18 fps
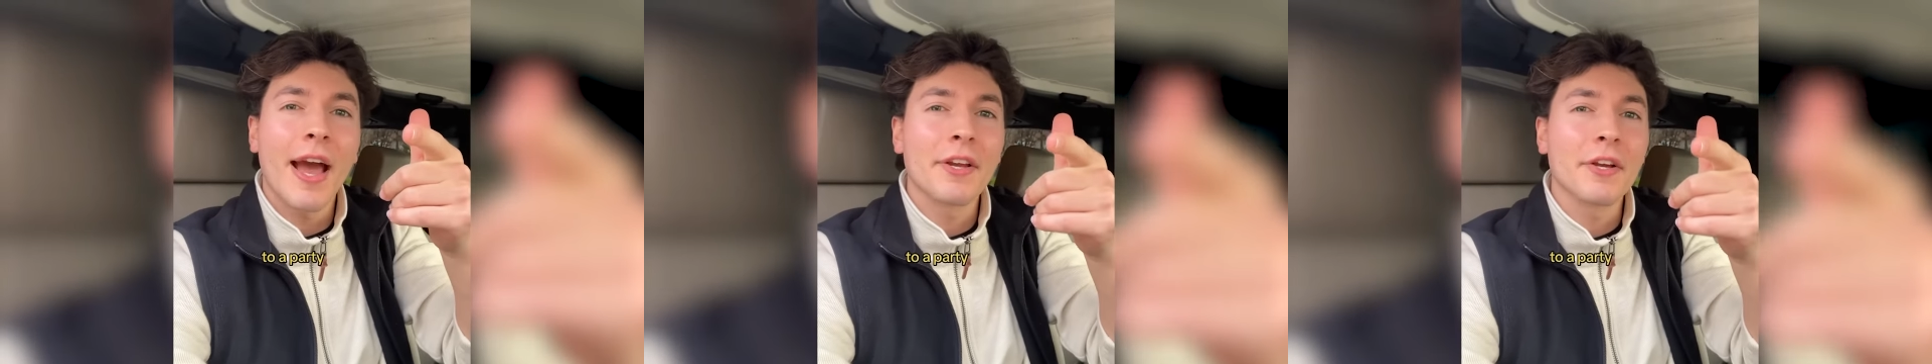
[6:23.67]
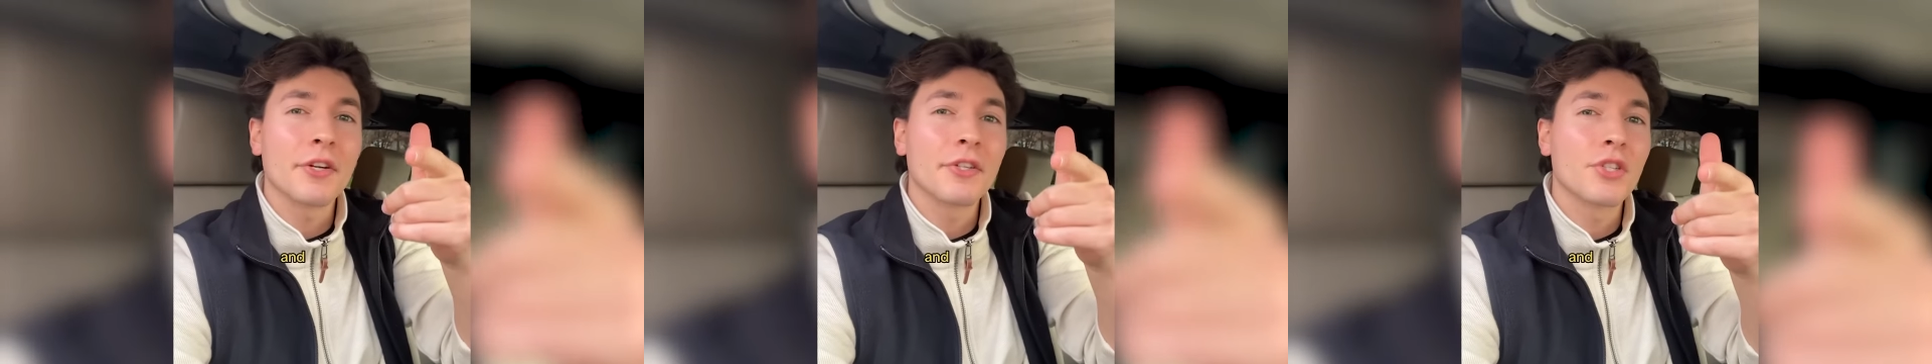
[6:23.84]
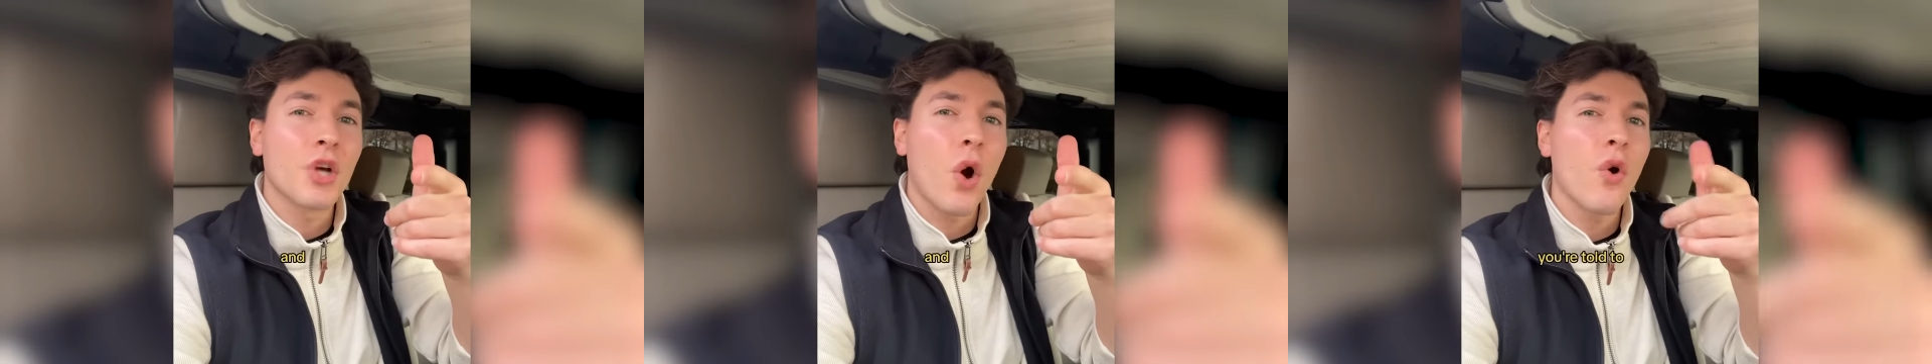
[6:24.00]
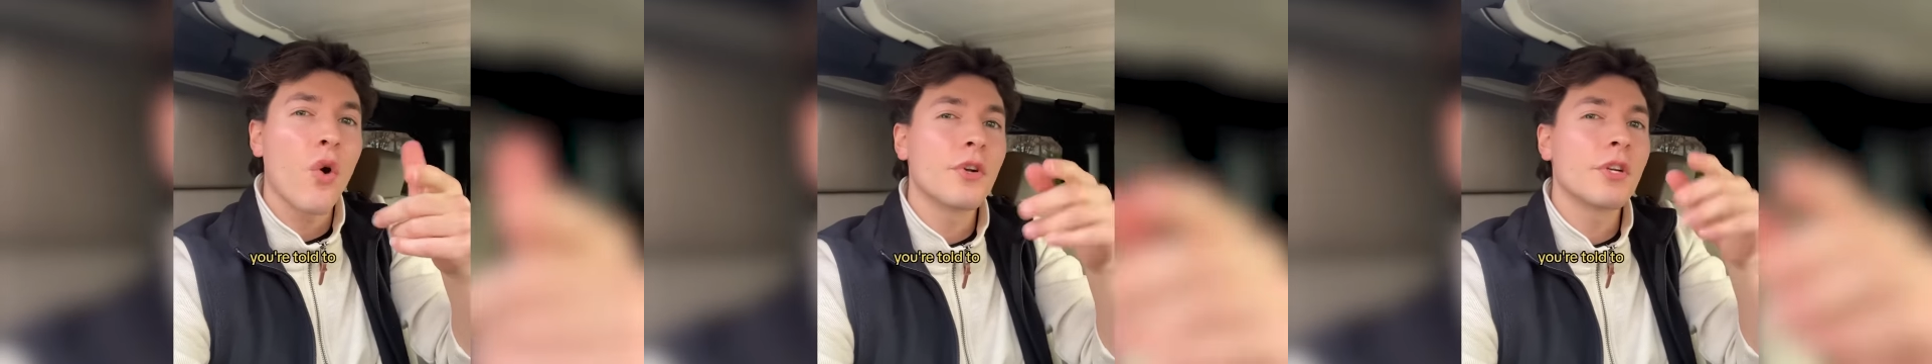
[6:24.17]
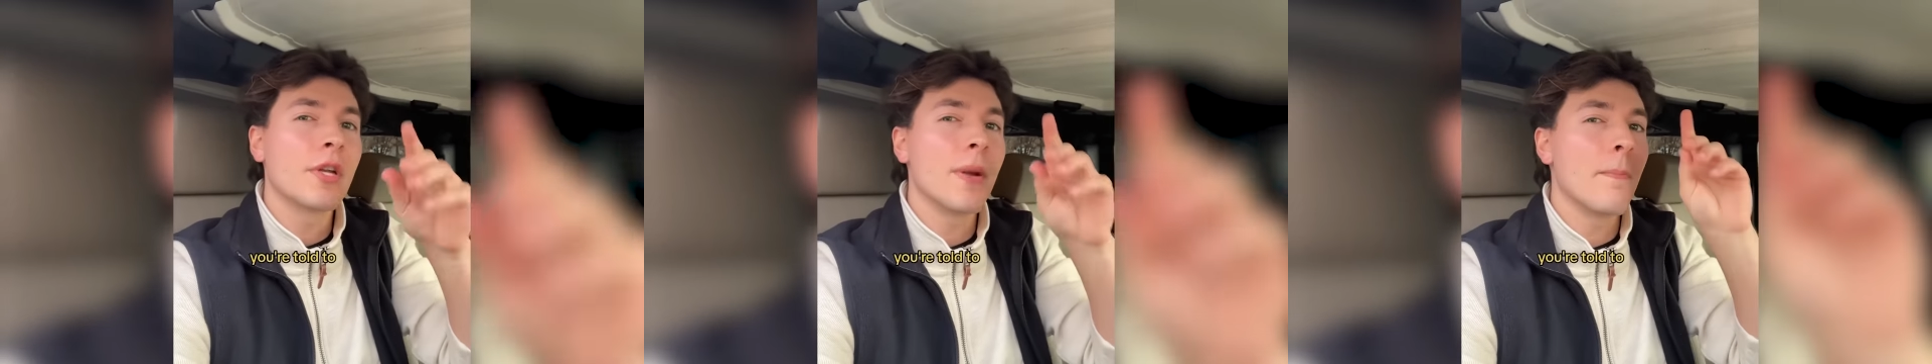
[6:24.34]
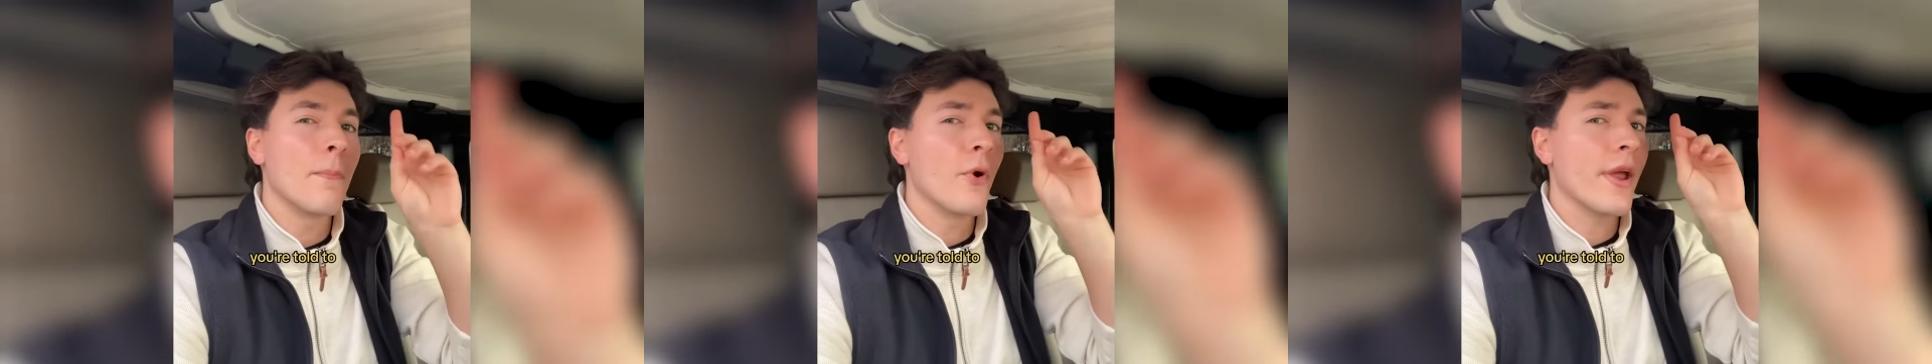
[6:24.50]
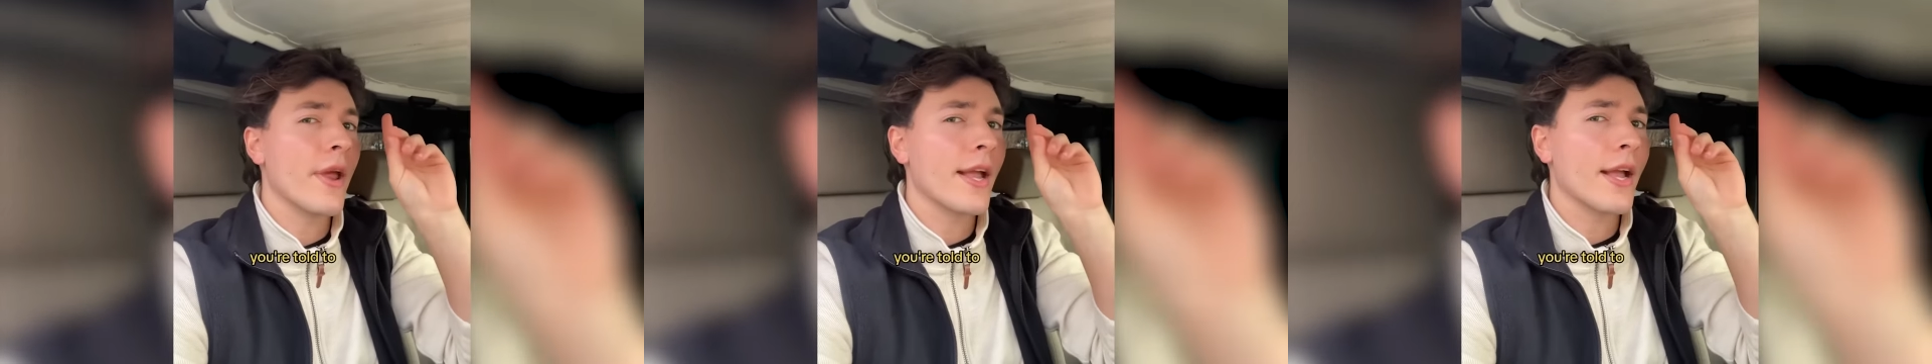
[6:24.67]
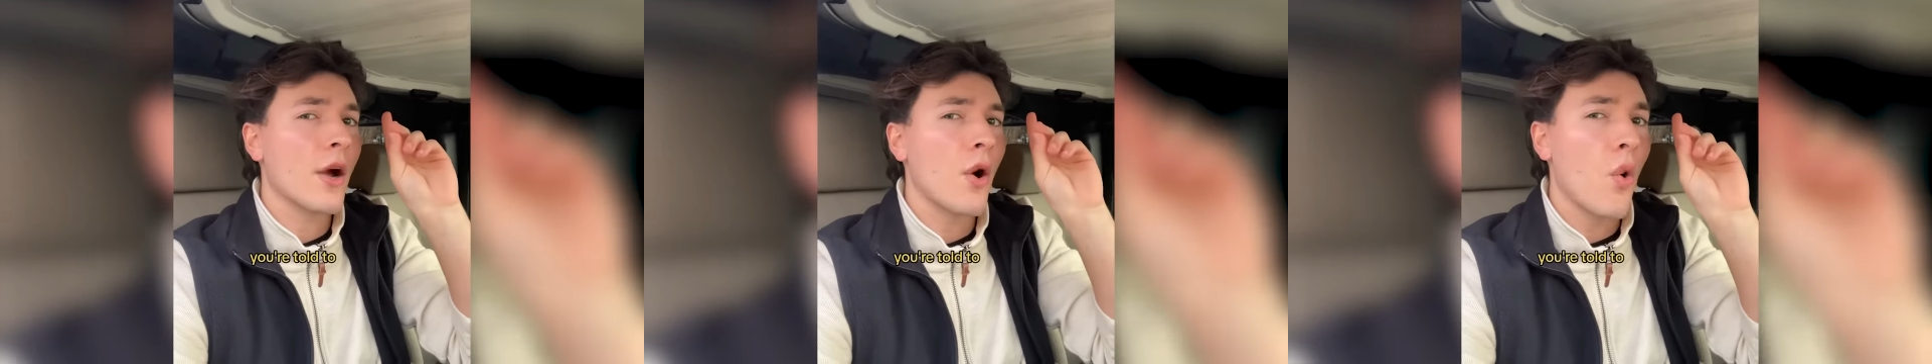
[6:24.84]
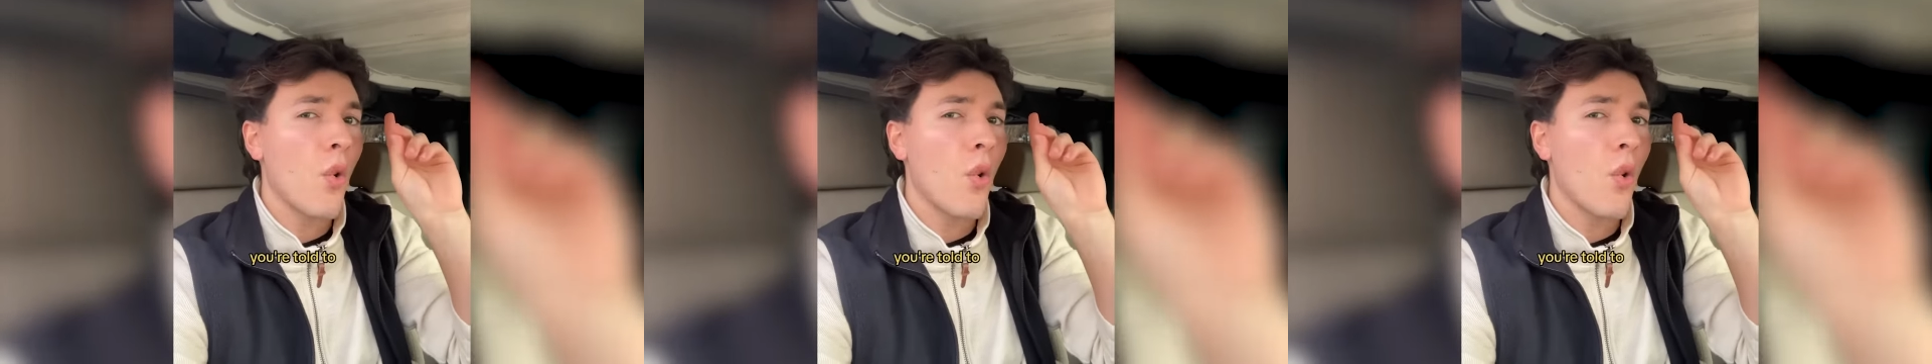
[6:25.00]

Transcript: and you're told to bring